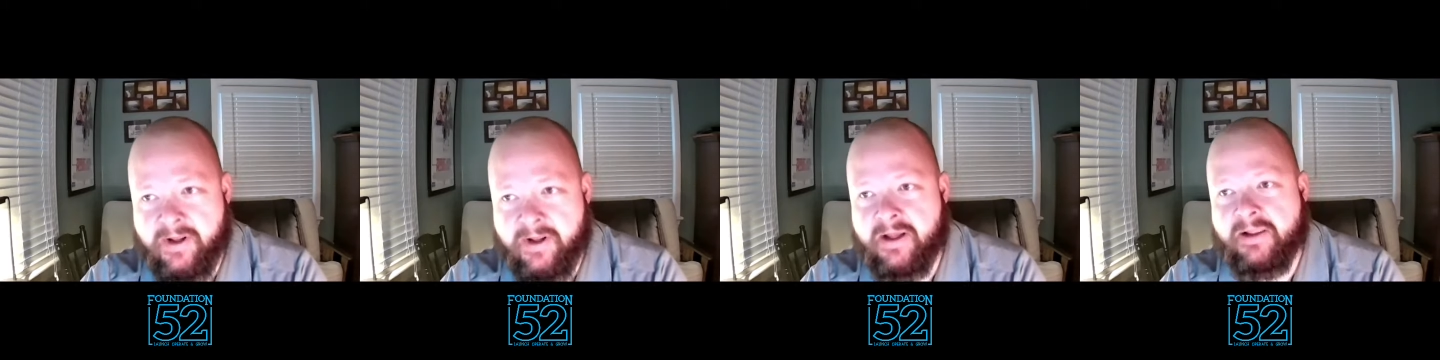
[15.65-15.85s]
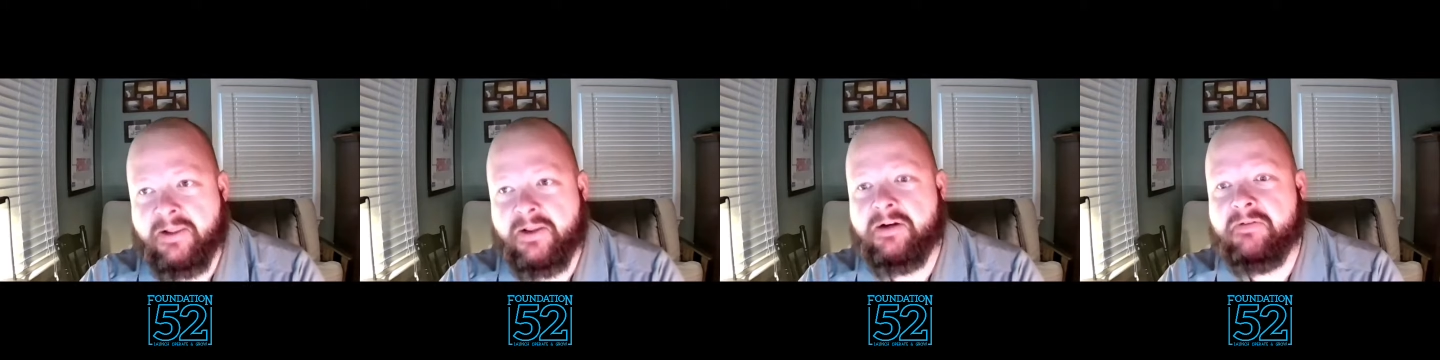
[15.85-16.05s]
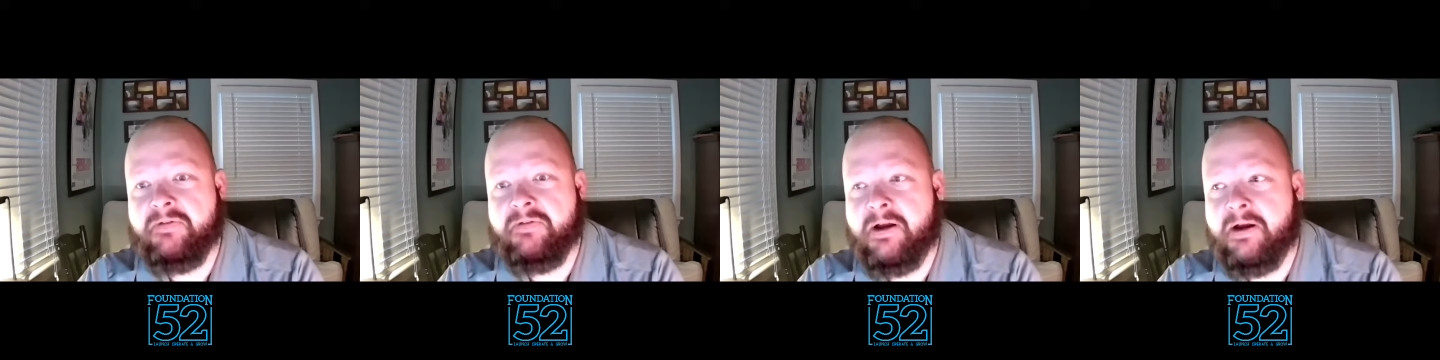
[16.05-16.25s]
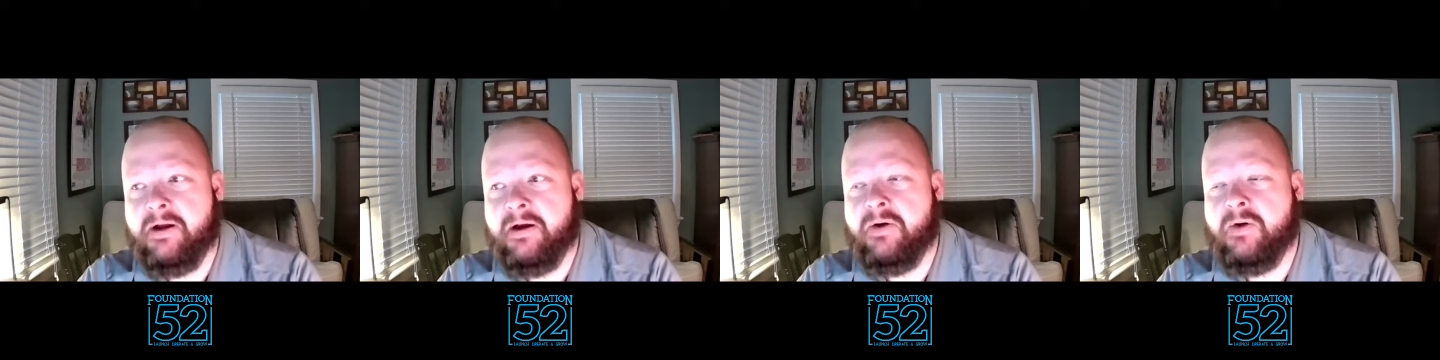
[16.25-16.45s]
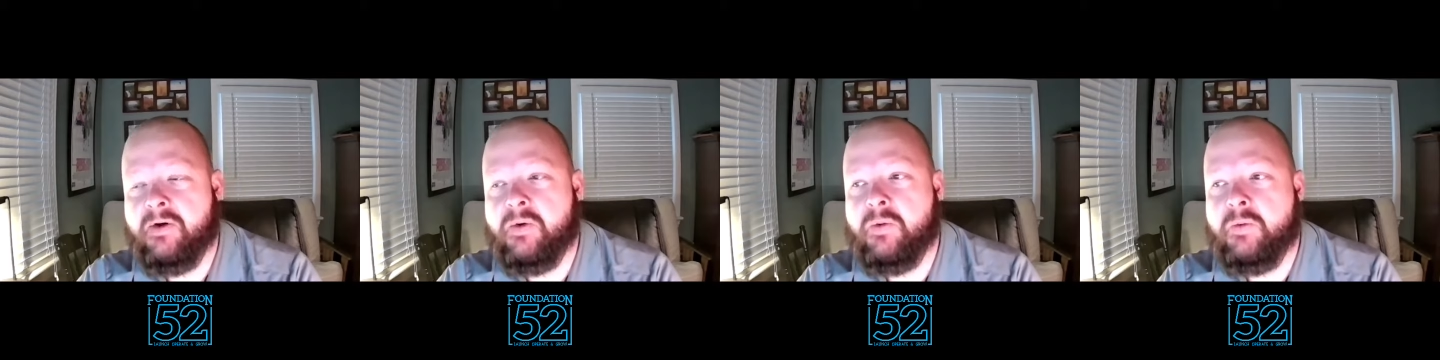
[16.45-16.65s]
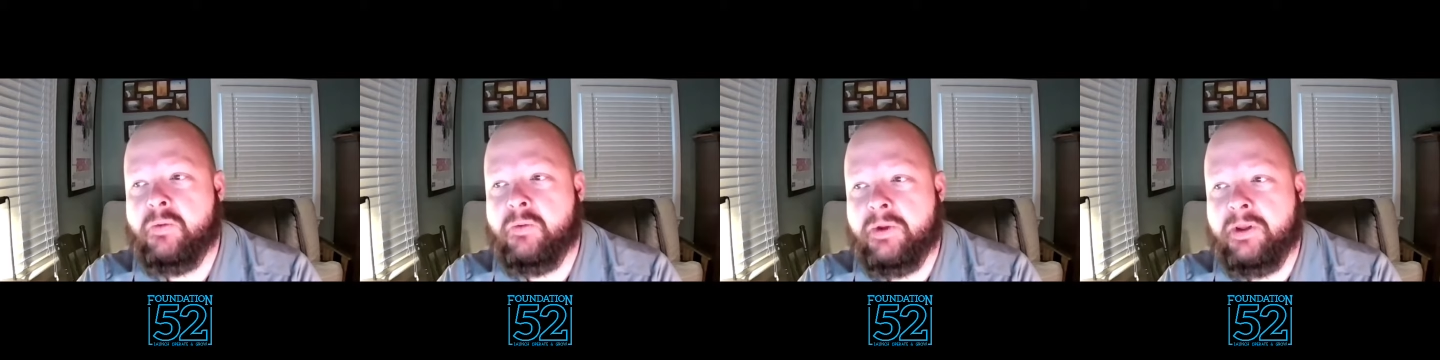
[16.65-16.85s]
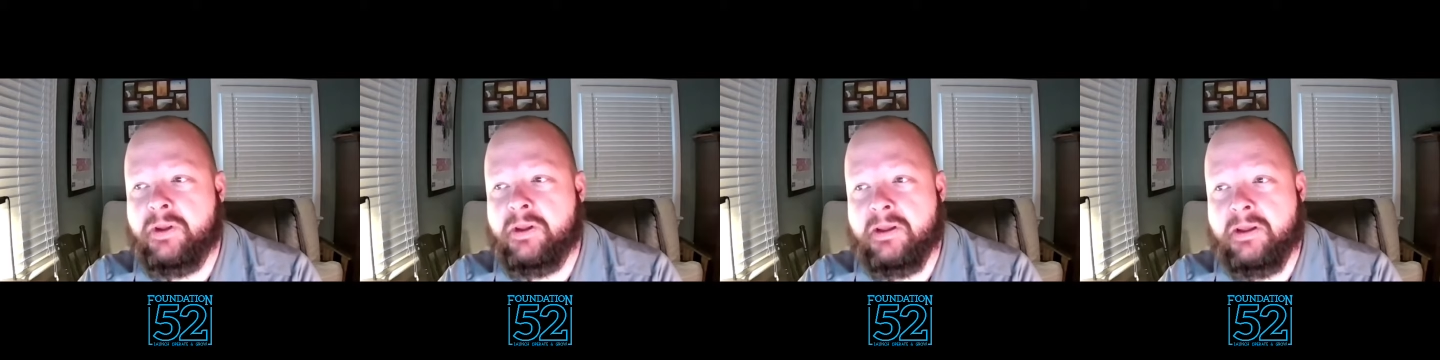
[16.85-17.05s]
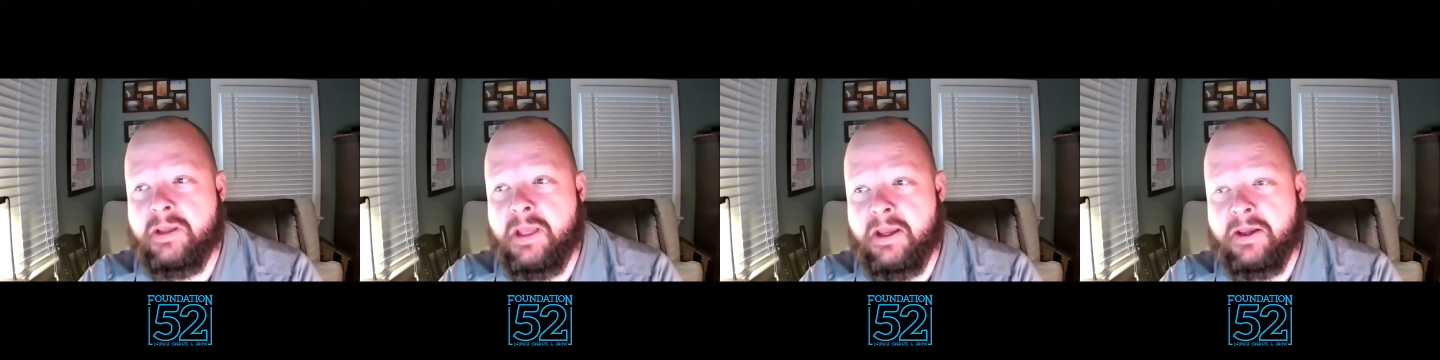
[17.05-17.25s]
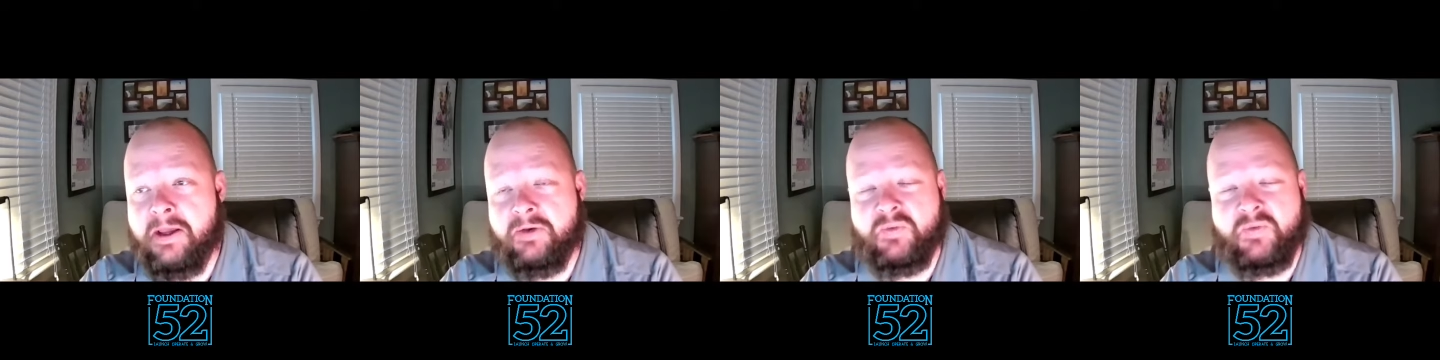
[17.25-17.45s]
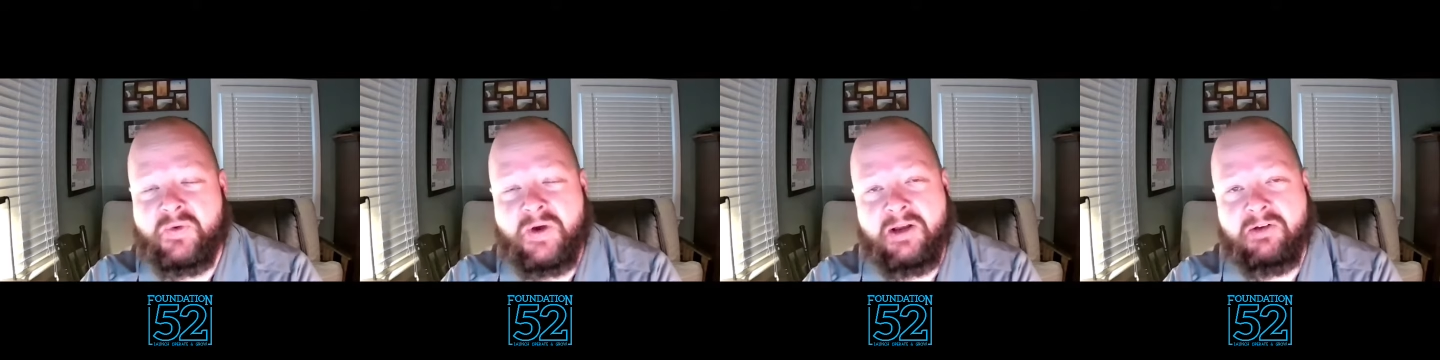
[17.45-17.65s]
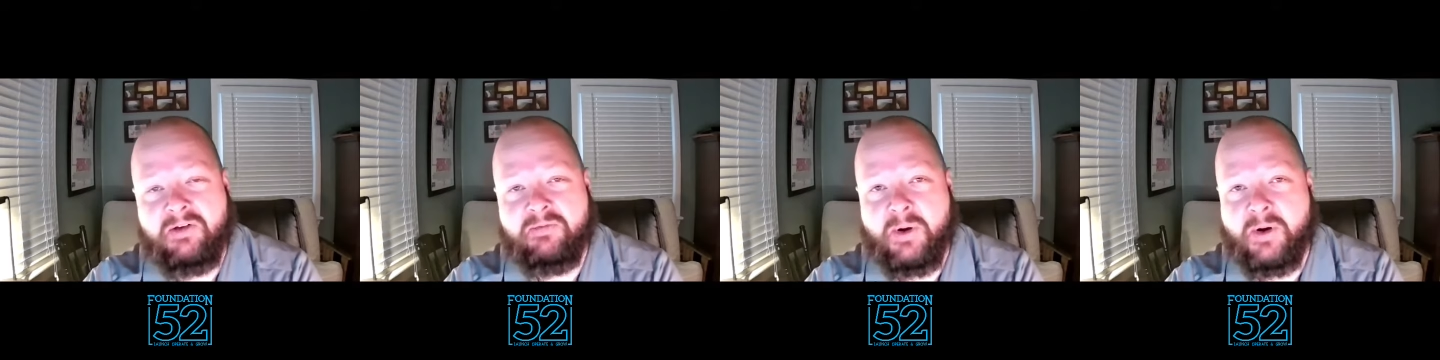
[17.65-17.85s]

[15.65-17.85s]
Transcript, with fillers: I love how we had five